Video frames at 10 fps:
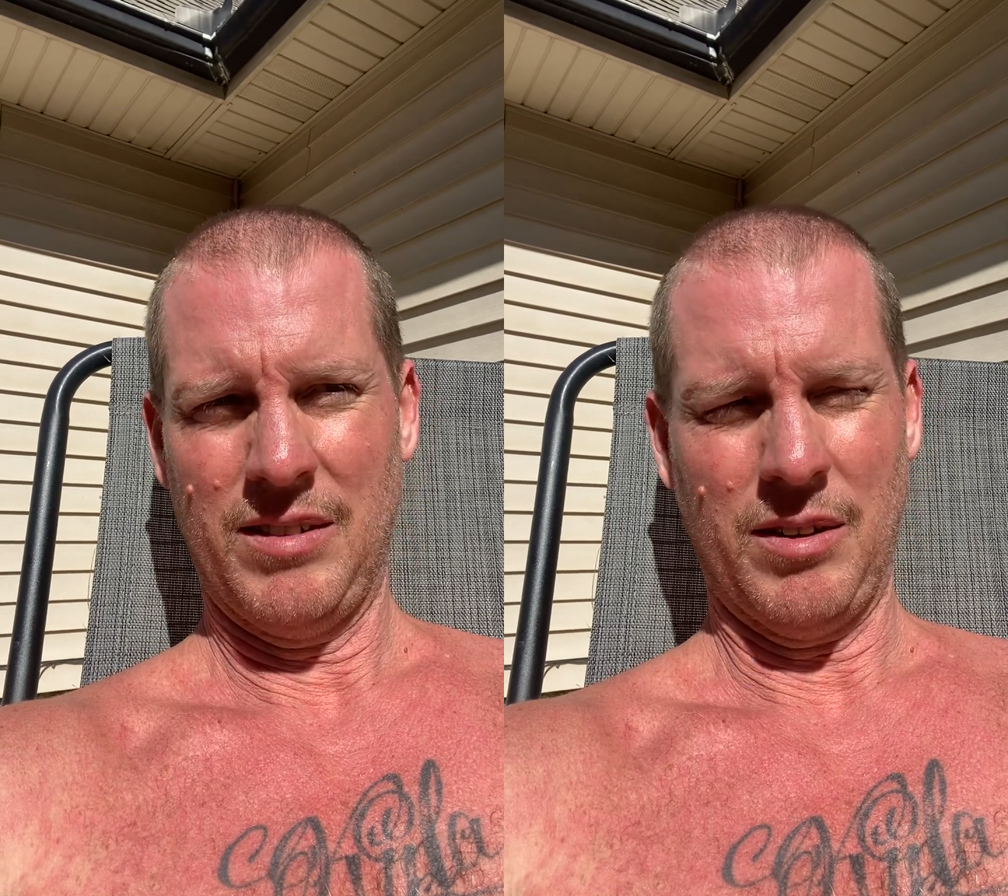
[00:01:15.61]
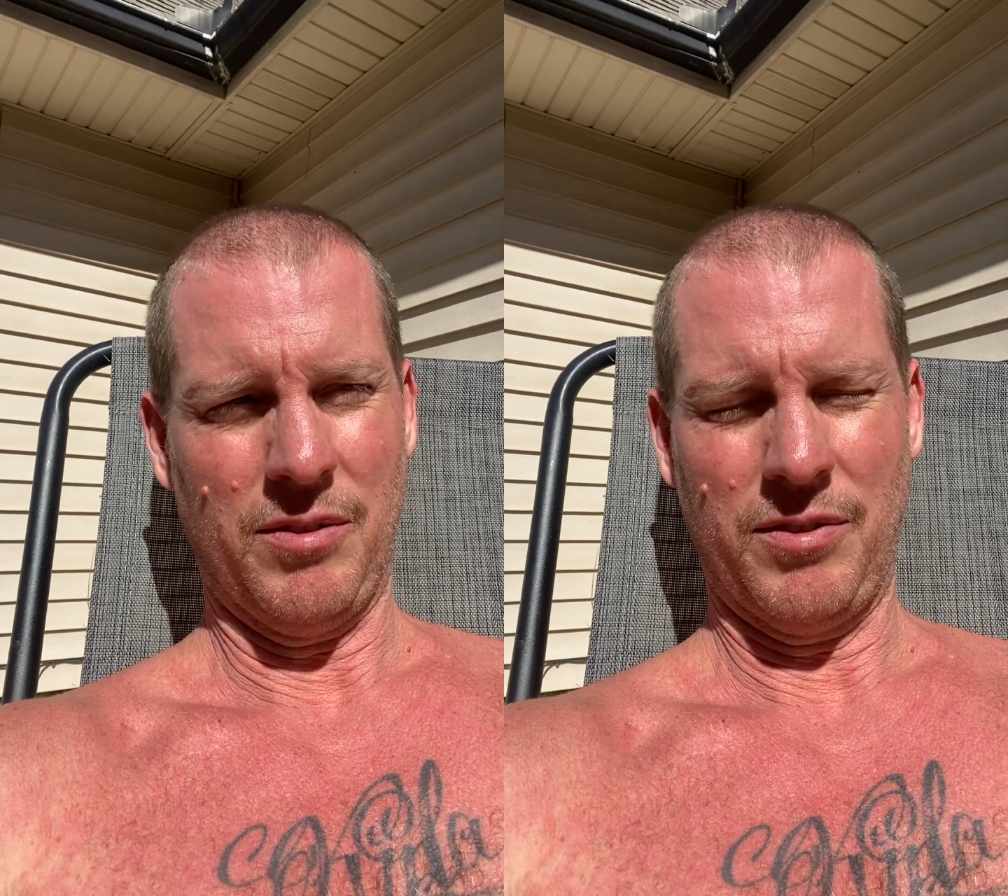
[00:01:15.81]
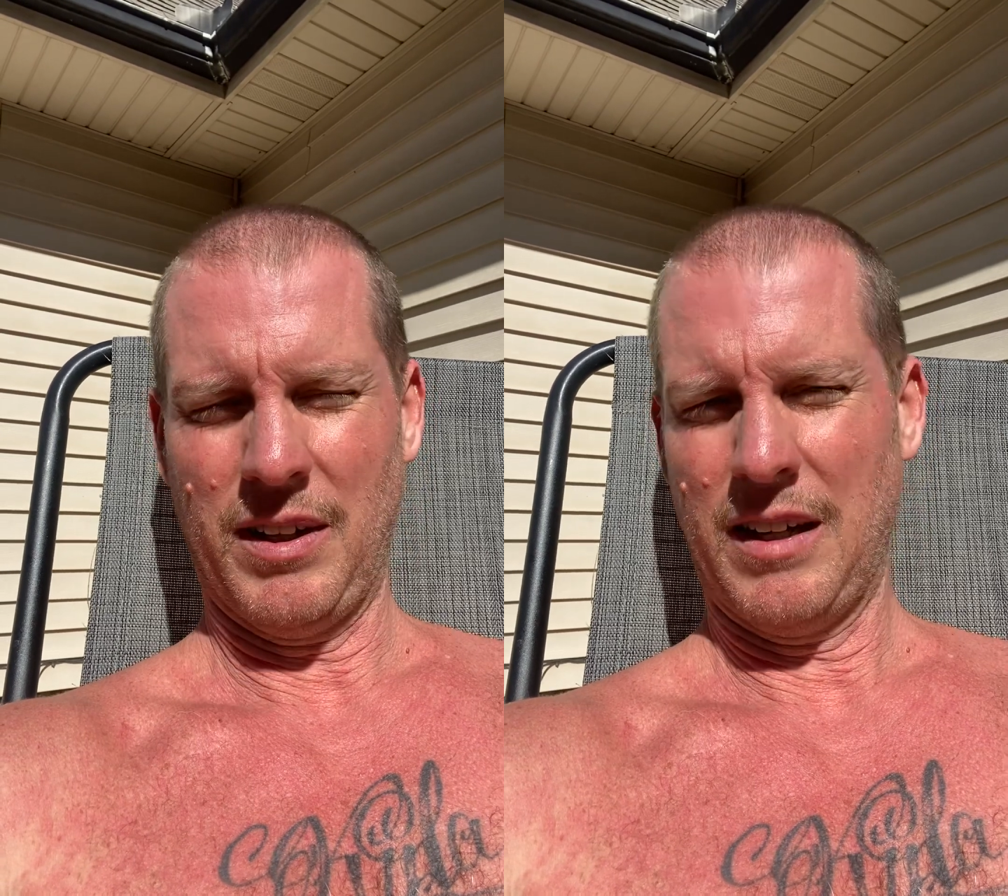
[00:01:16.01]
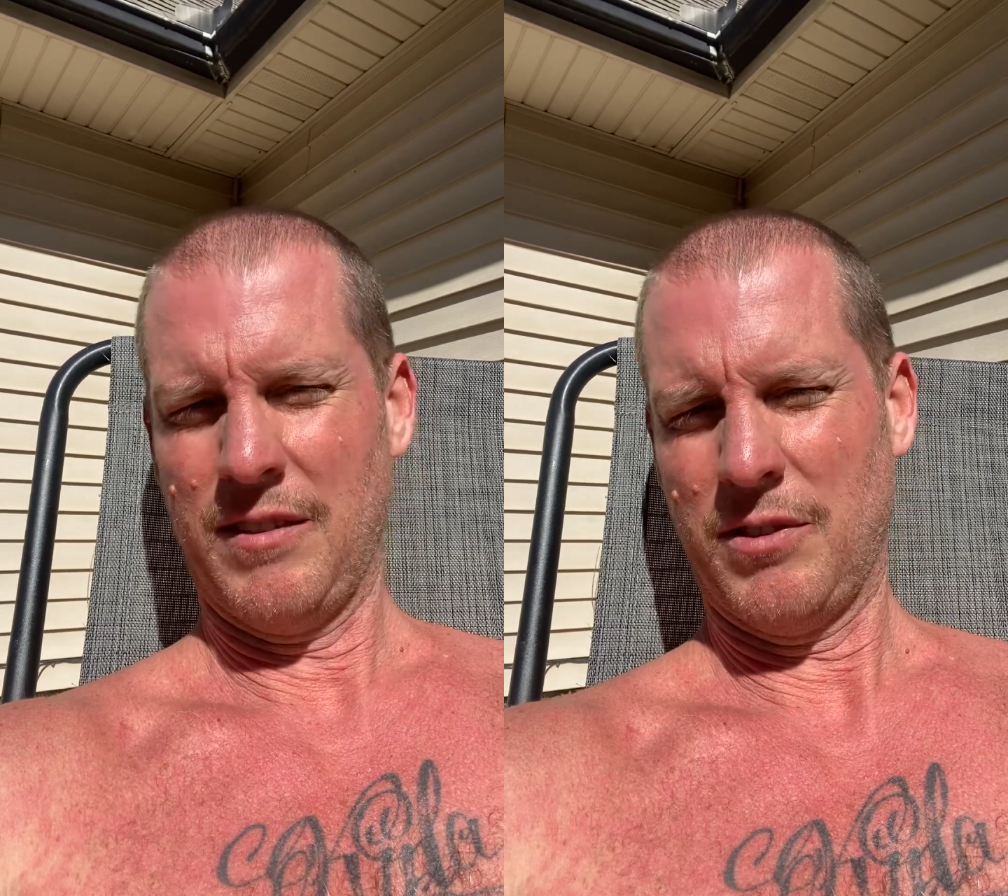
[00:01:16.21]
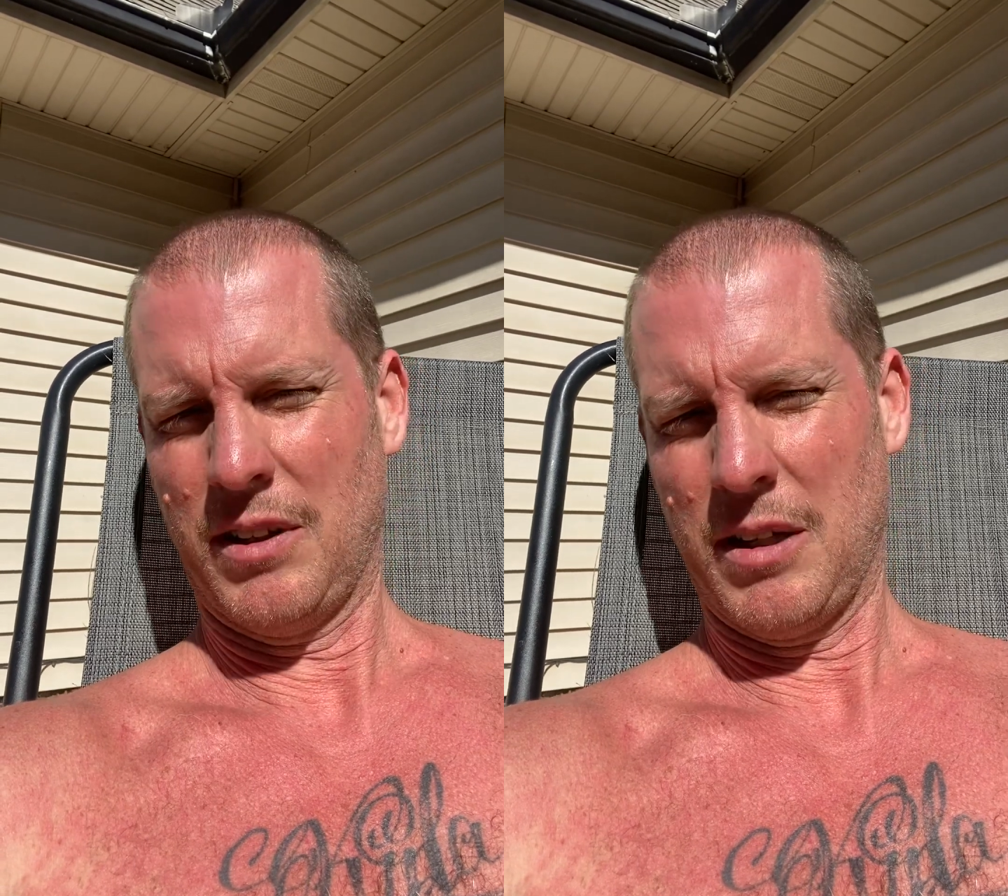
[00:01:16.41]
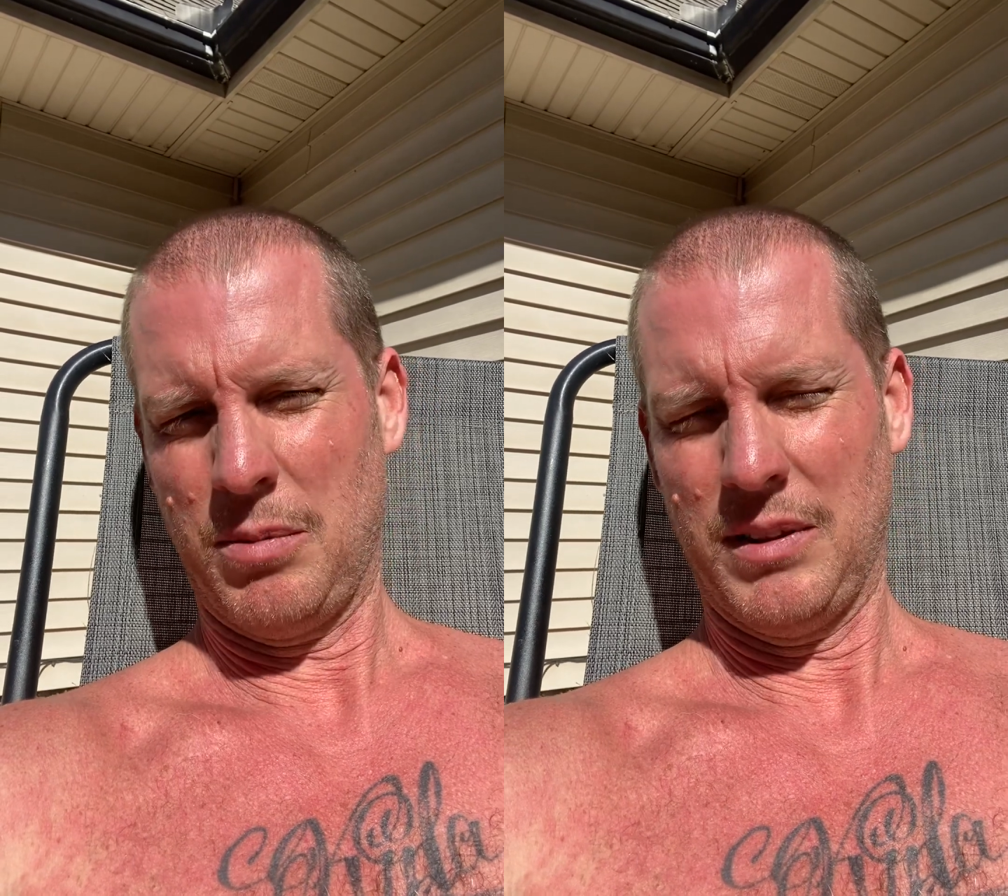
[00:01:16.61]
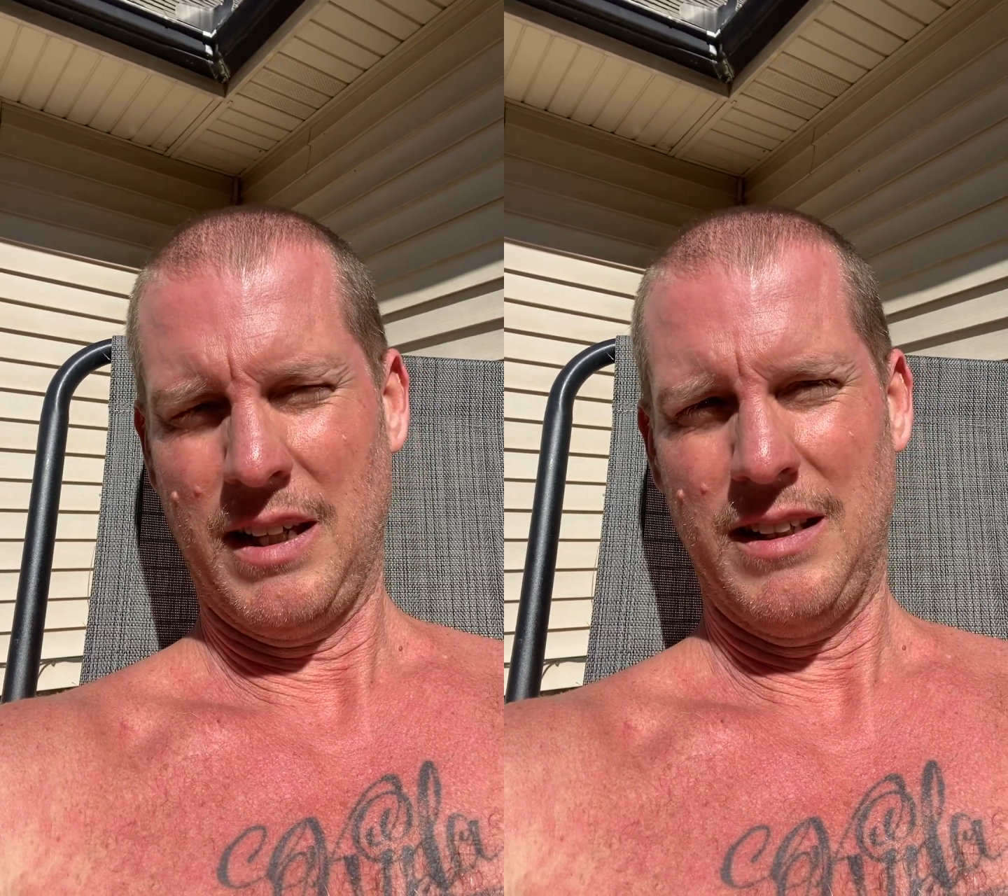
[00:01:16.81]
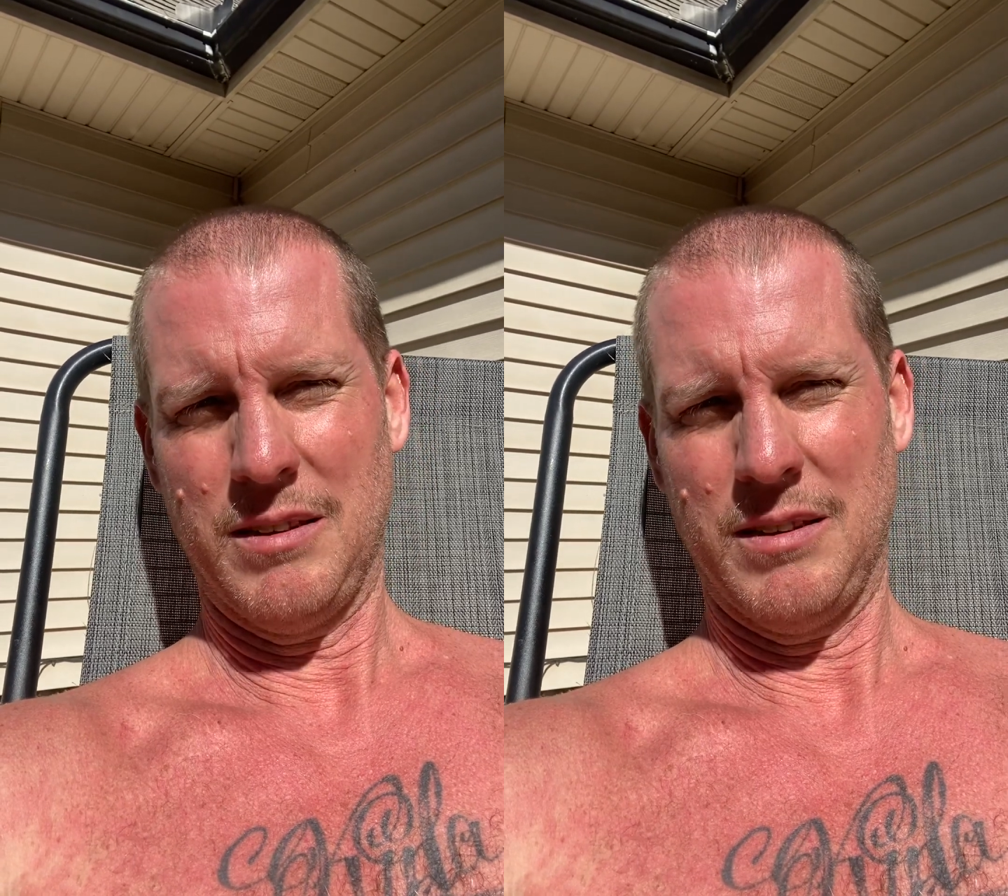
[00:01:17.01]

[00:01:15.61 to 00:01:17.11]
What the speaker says: it'll flare for a couple of days.